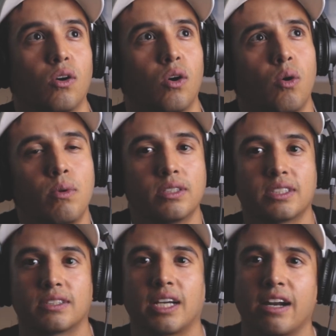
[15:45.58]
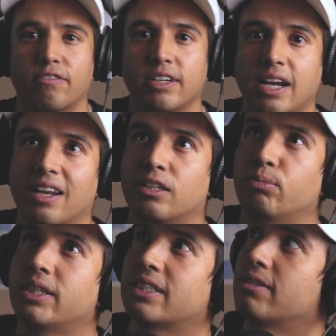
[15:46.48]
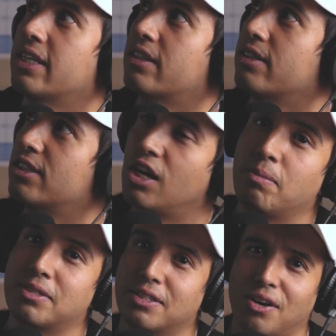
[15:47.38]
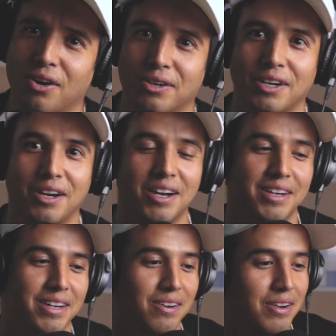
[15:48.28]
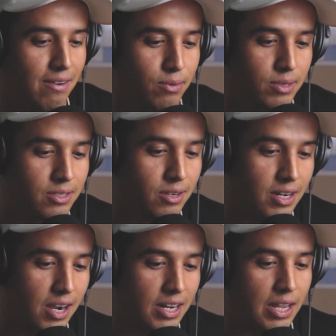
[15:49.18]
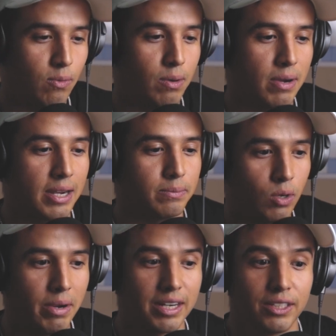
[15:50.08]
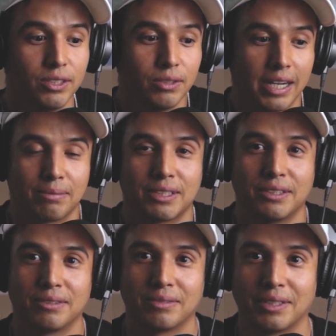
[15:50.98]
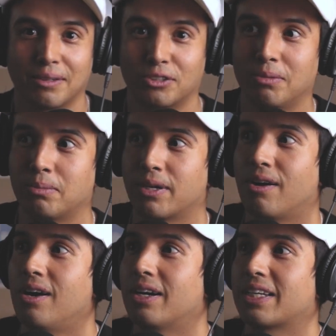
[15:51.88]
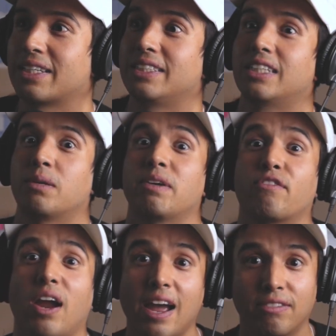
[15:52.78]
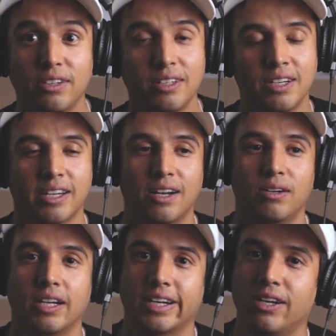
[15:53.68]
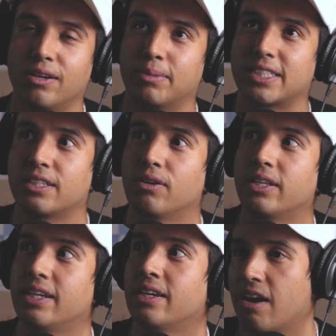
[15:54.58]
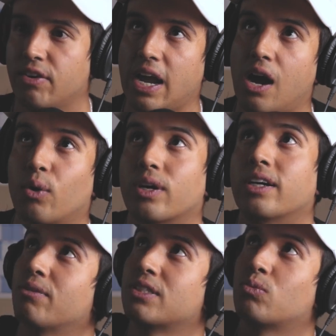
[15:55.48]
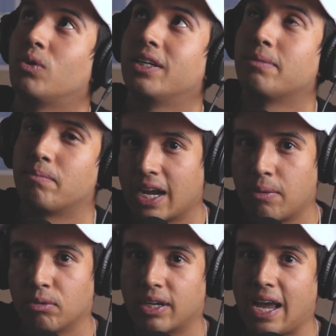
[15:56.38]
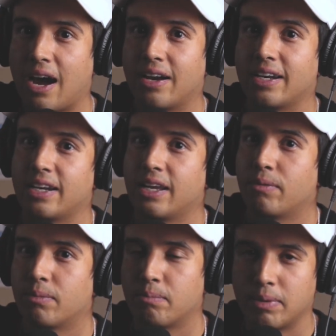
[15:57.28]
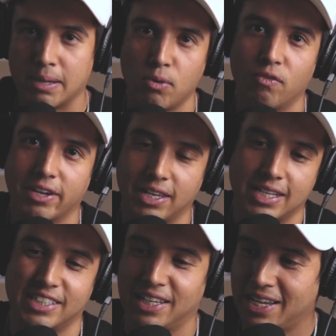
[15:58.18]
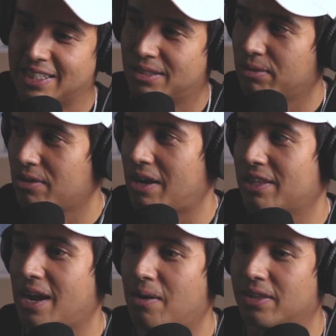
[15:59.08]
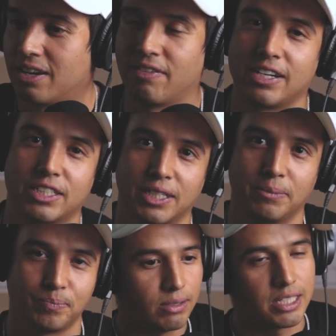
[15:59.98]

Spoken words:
almost kind of freaked out a little bit because I was like, the shamans are all gone, you know, everyone's all gone. Like what am I gonna do? Like I'm still, you know, tripping pretty hard. Like, is this gonna be forever? You know, and I know, but slowly every hour there was this one thing I would look at, and it would be moving less and less throughout the hour. And then eventually I